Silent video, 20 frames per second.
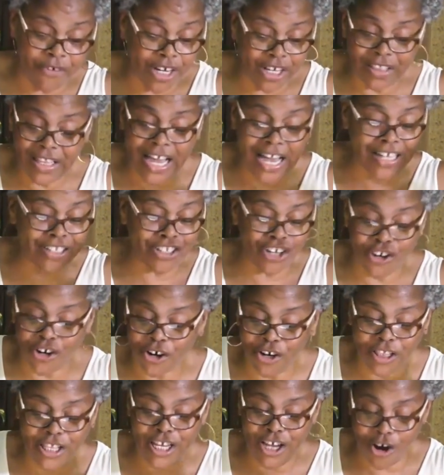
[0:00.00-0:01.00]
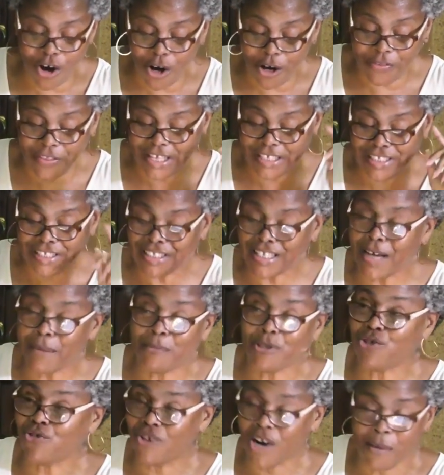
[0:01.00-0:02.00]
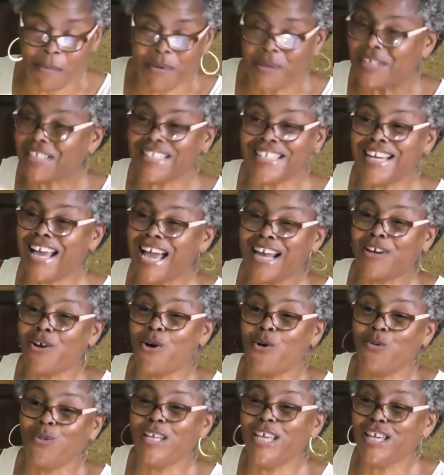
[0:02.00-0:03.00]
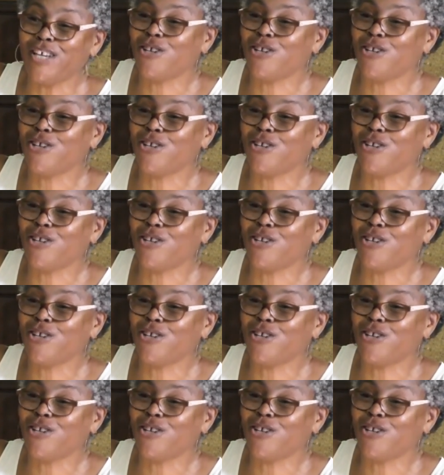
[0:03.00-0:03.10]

realized early on that some trouble is not only